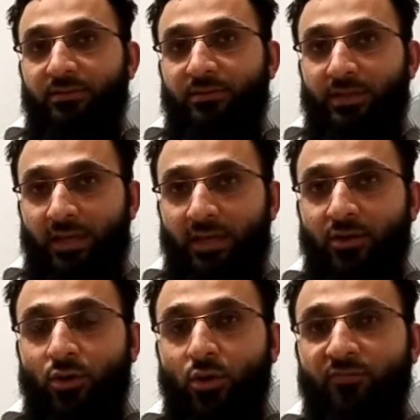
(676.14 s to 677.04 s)
they
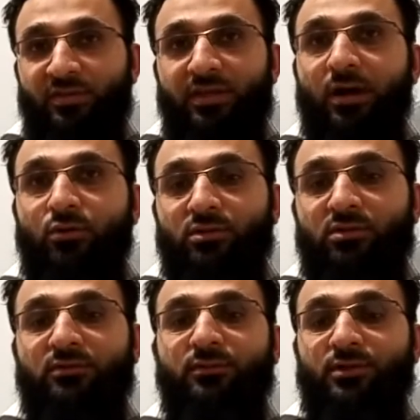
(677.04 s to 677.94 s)
go without
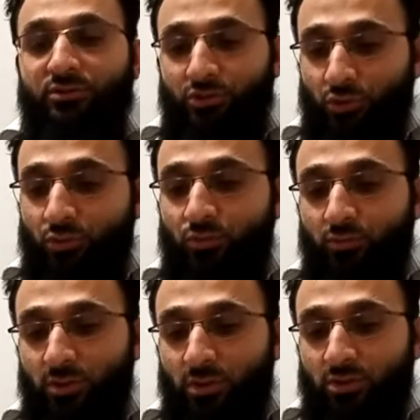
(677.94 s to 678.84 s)
the word to.
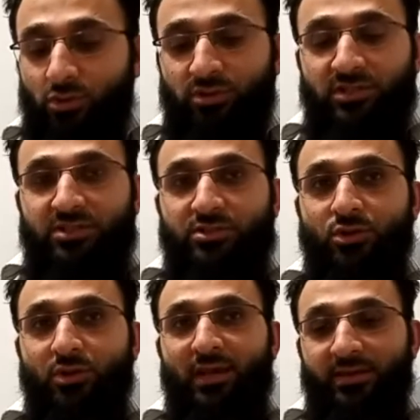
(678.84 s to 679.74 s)
So they just
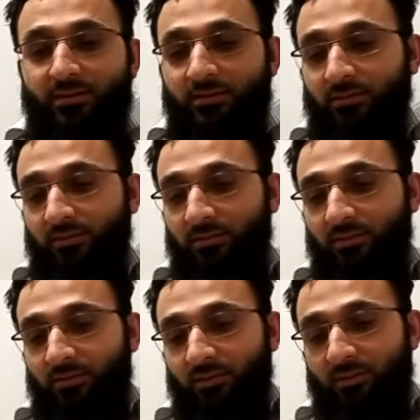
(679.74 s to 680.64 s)
go like
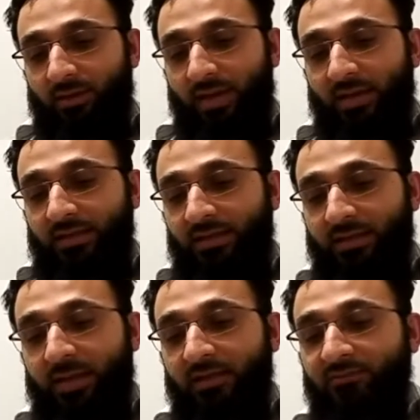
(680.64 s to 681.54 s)
Andy
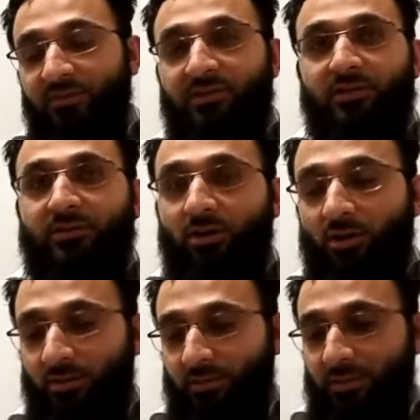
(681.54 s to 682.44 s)
can win the
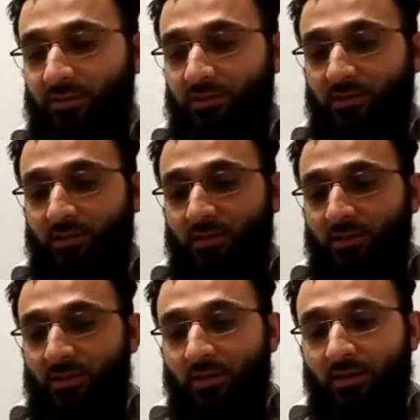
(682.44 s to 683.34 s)
tournament.
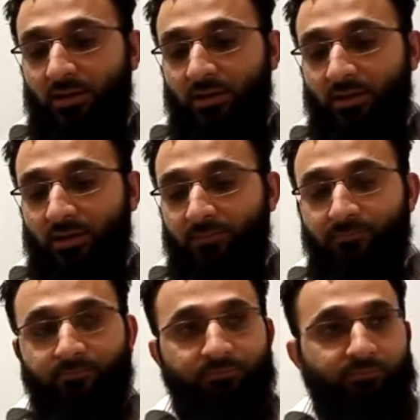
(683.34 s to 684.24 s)
Uh,
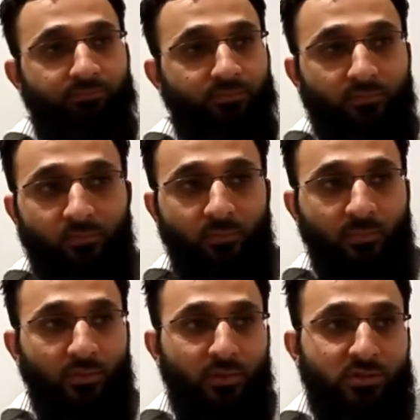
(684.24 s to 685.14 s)

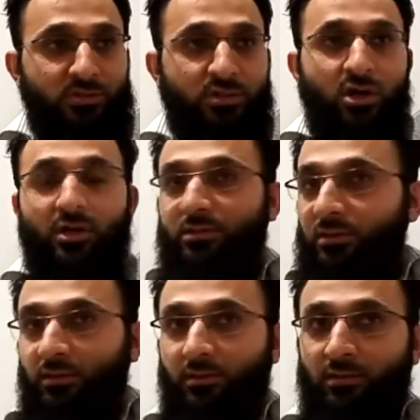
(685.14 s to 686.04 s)
Scott
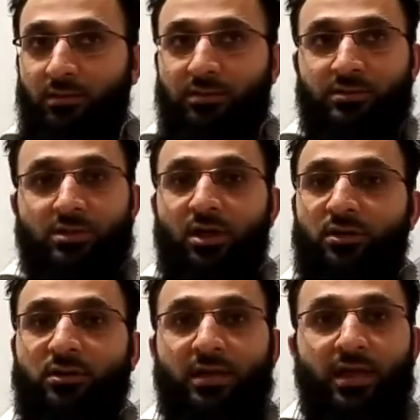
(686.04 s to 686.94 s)

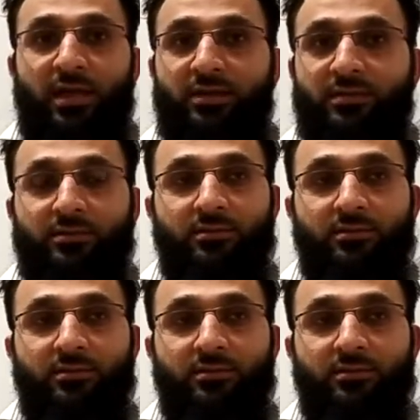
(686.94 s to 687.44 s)
Scott can